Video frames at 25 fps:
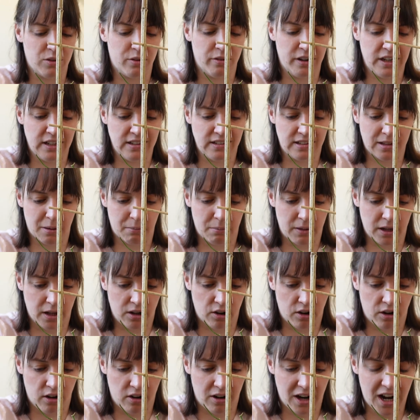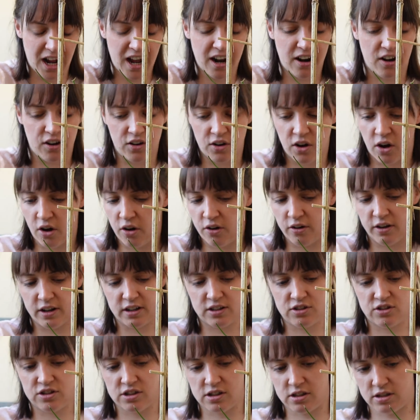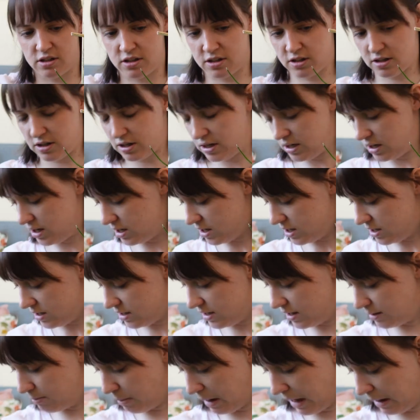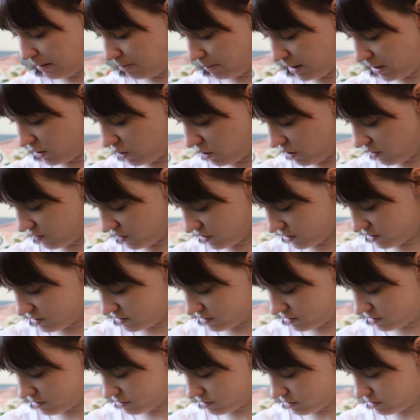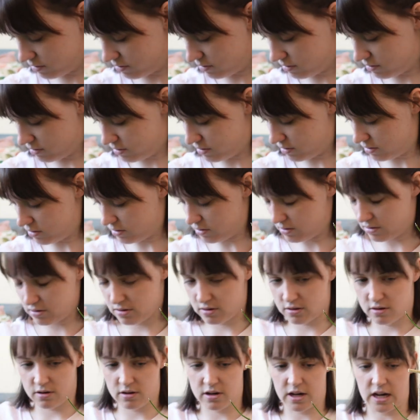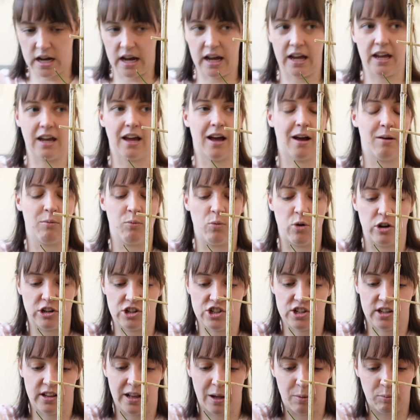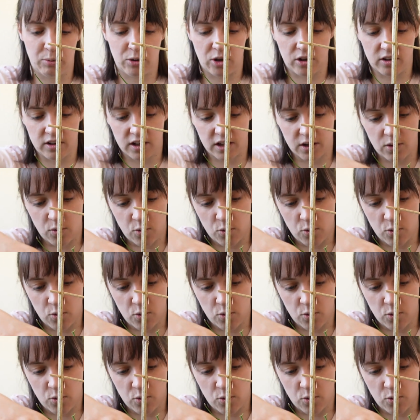already something going on. I don't know. It's just, it does make me nervous. I am watching that plant like a